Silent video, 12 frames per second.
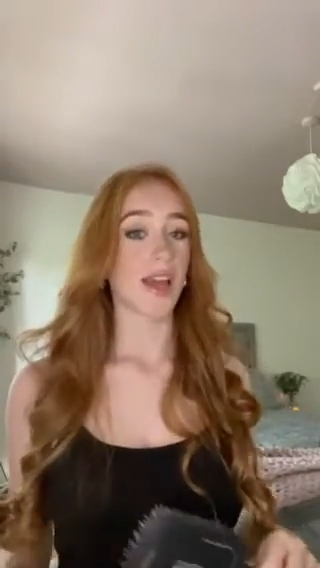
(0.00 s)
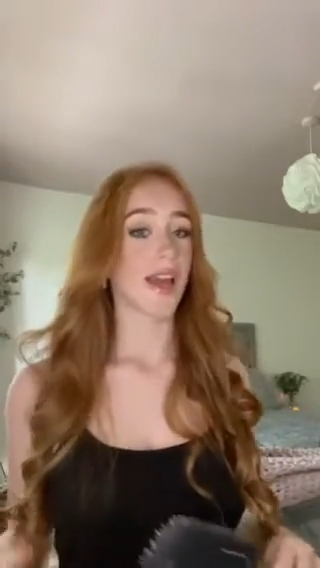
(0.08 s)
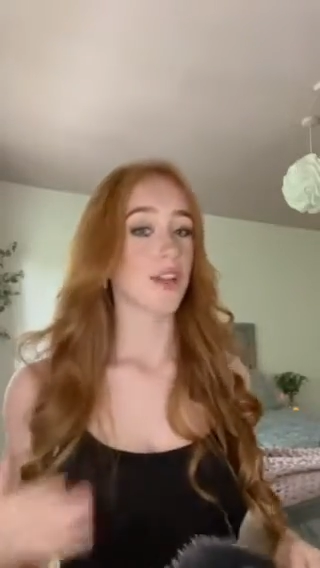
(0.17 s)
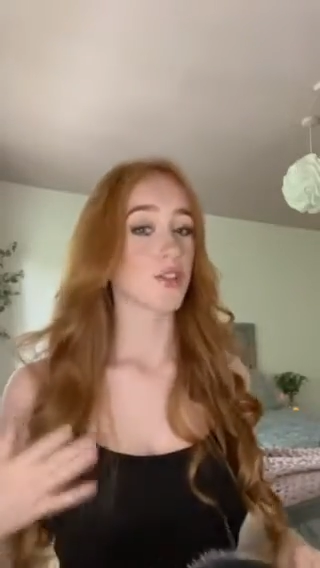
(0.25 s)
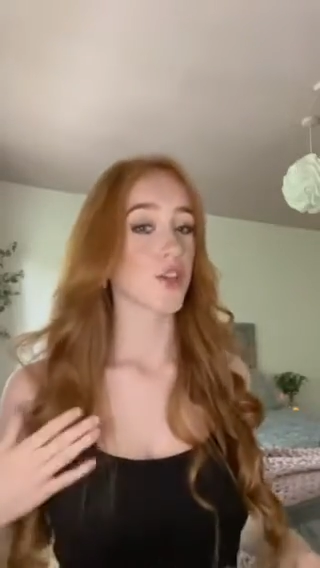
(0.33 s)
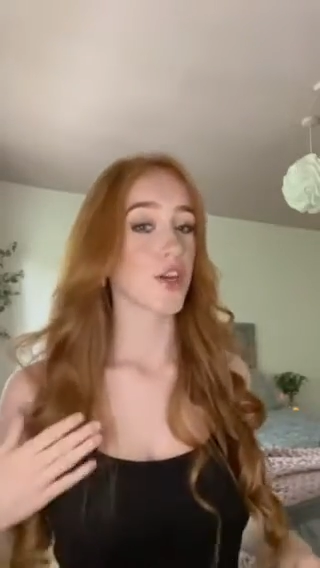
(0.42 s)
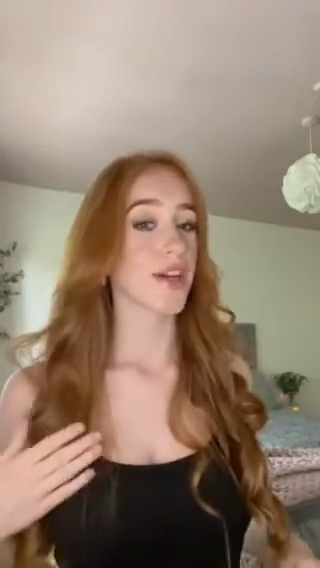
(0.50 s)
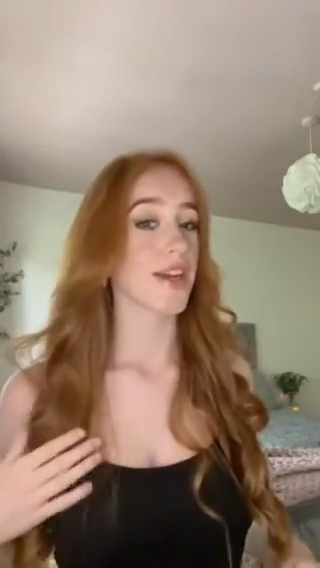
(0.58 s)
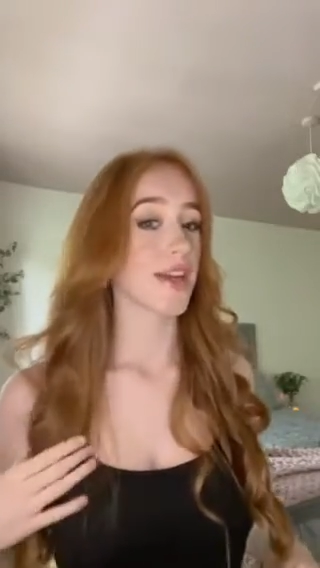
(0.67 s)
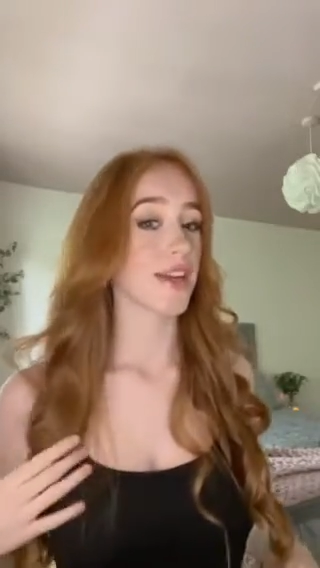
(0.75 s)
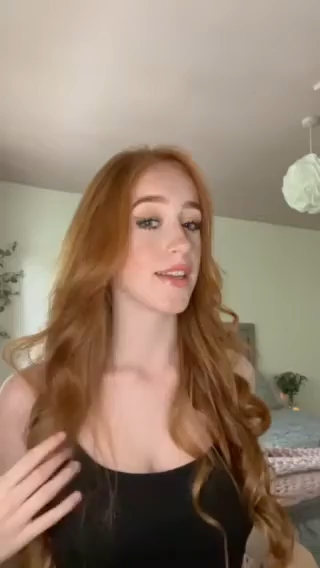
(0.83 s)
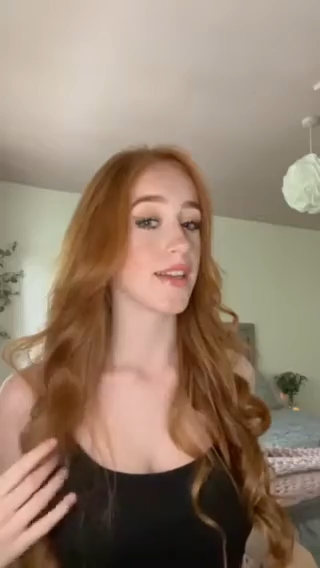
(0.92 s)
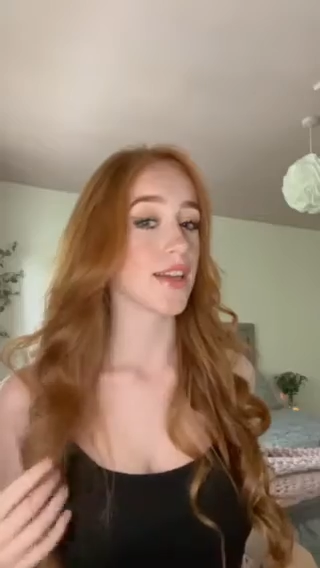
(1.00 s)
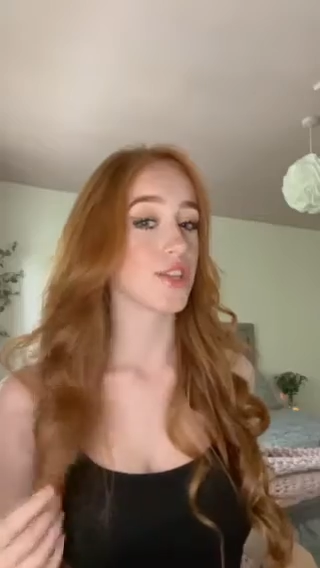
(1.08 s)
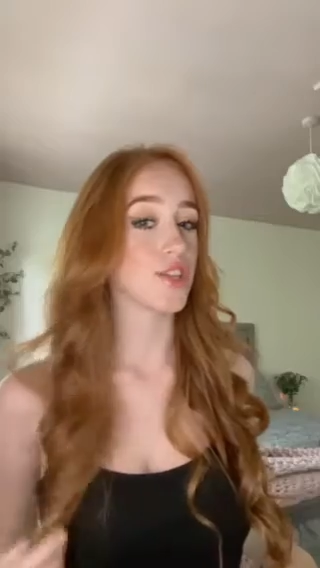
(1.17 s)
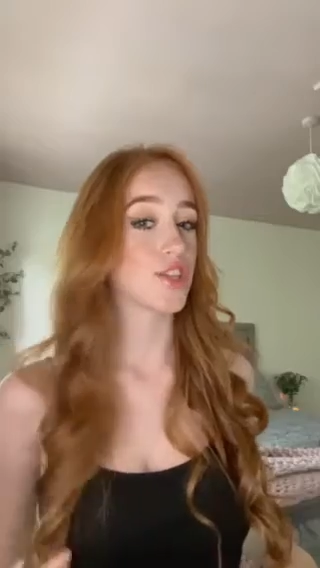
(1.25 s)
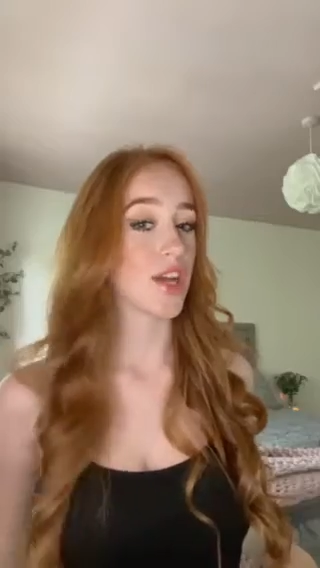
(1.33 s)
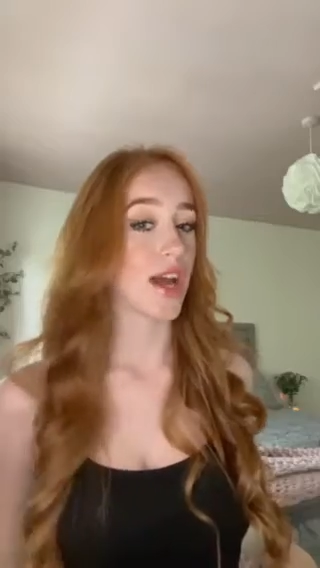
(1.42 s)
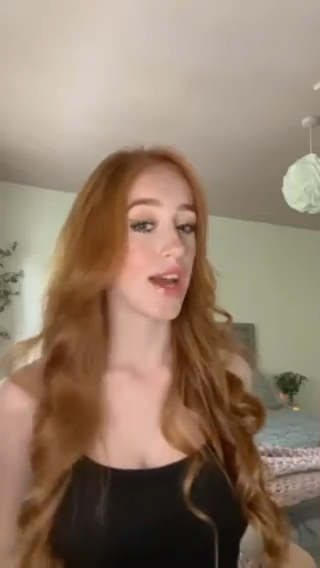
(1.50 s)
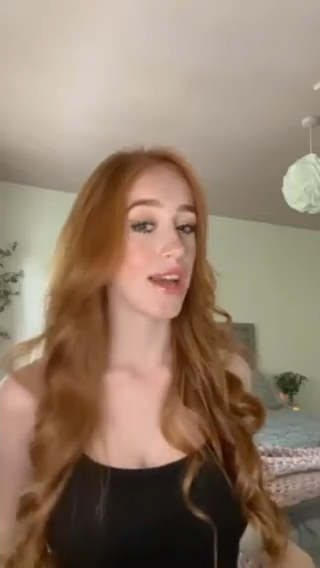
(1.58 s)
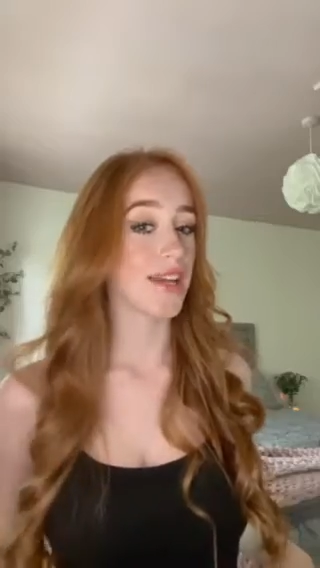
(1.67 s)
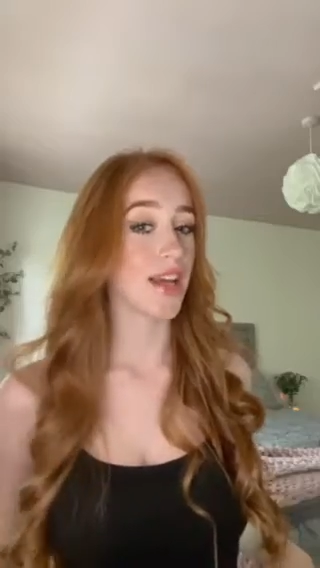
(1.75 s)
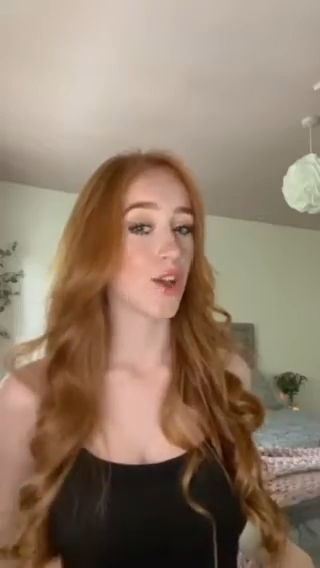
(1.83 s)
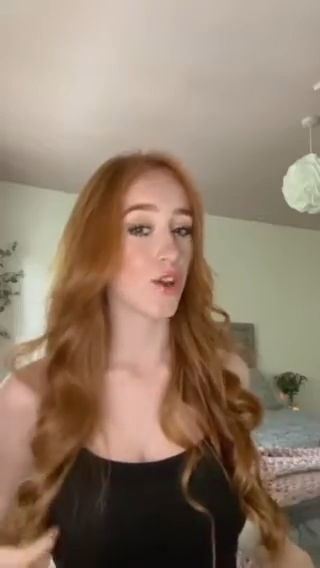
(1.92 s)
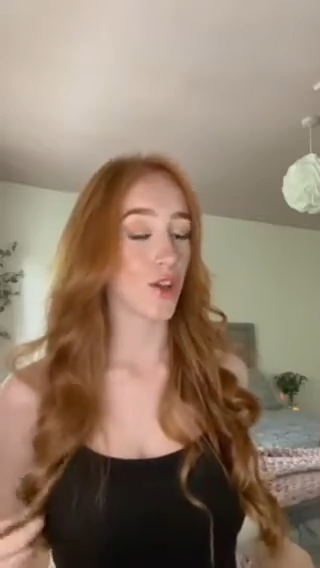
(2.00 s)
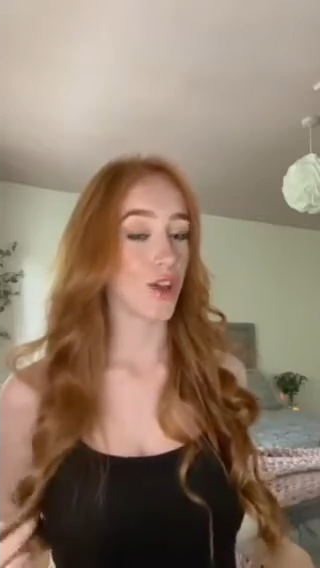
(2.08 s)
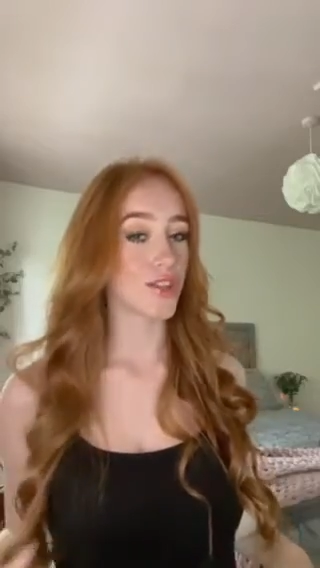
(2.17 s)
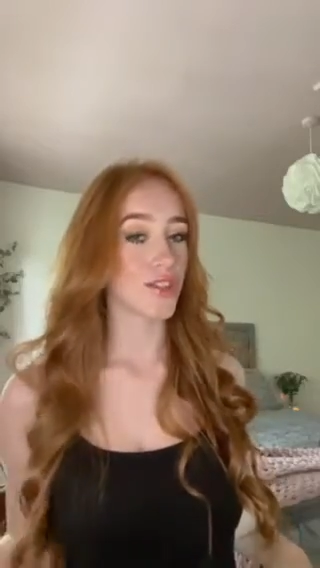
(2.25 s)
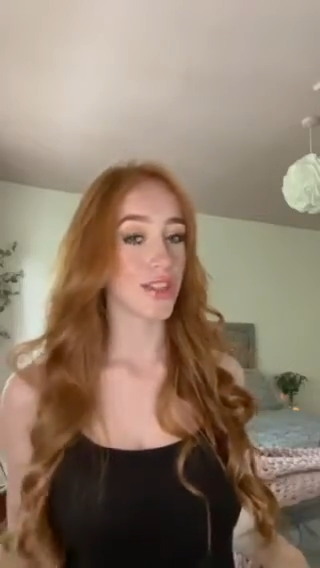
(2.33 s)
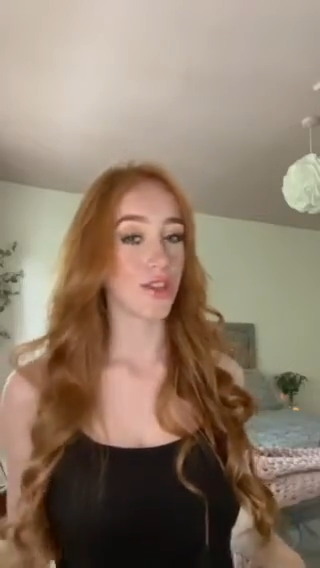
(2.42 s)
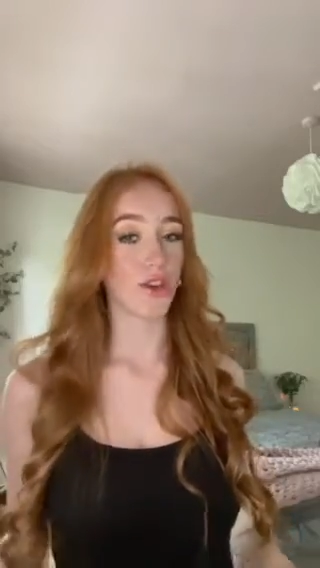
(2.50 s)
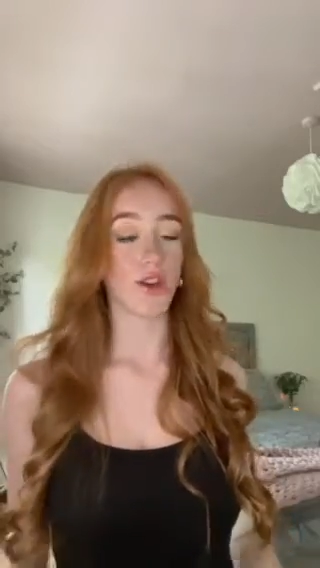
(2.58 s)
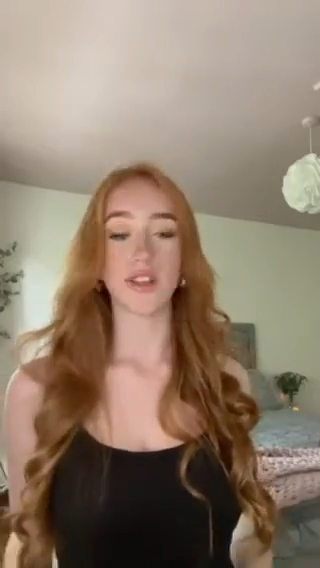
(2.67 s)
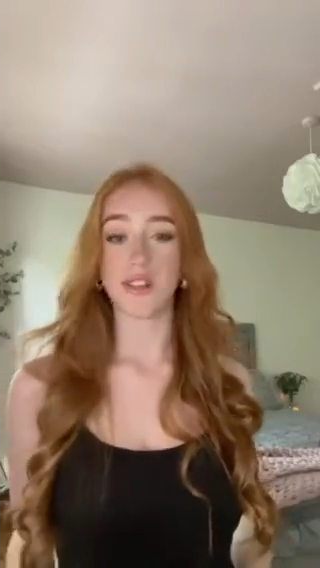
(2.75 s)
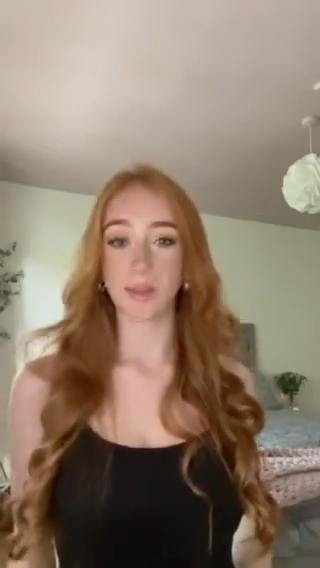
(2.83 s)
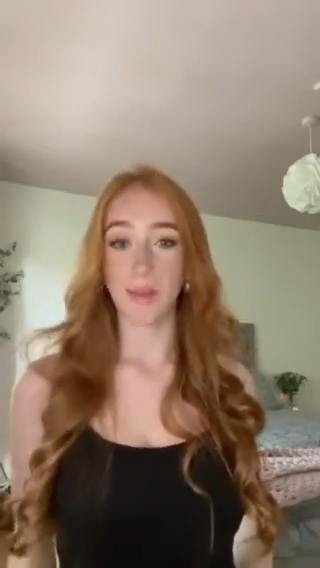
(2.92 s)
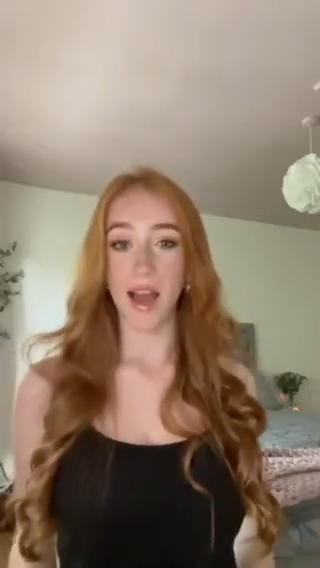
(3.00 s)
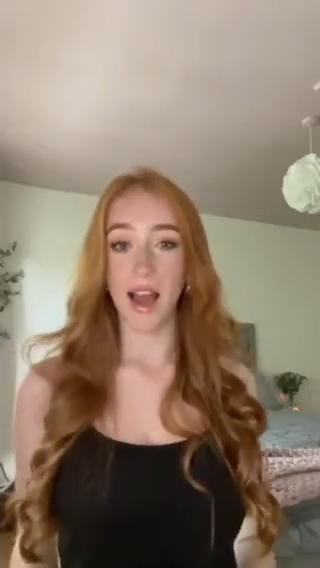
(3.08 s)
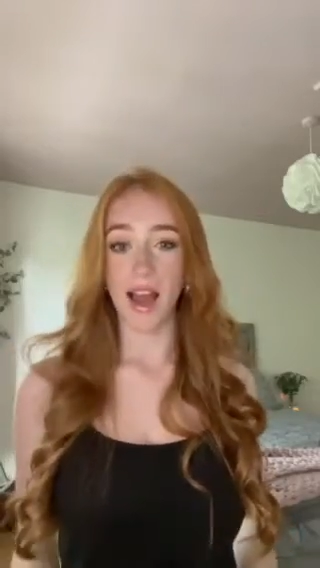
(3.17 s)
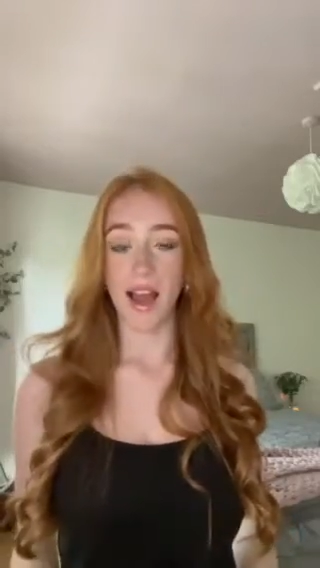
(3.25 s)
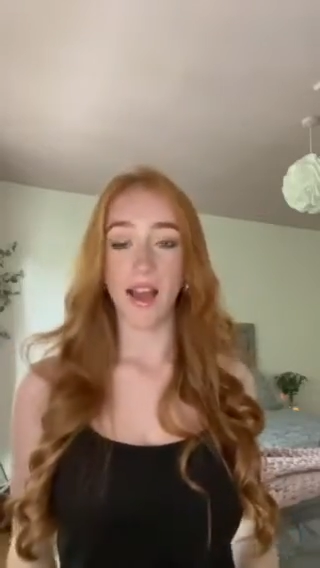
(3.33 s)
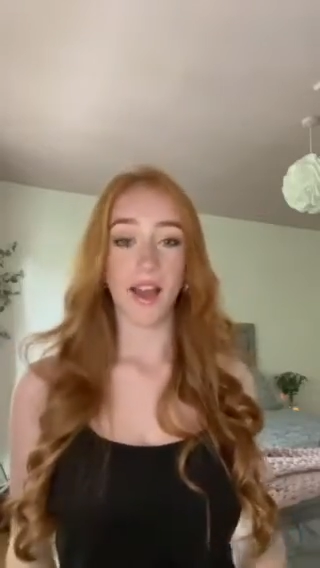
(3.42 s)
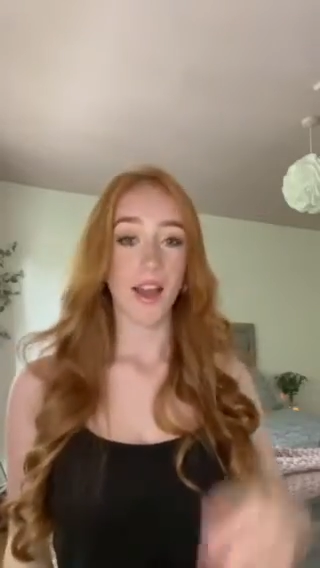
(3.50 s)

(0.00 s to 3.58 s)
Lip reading: has created a shine and glossy look to my hair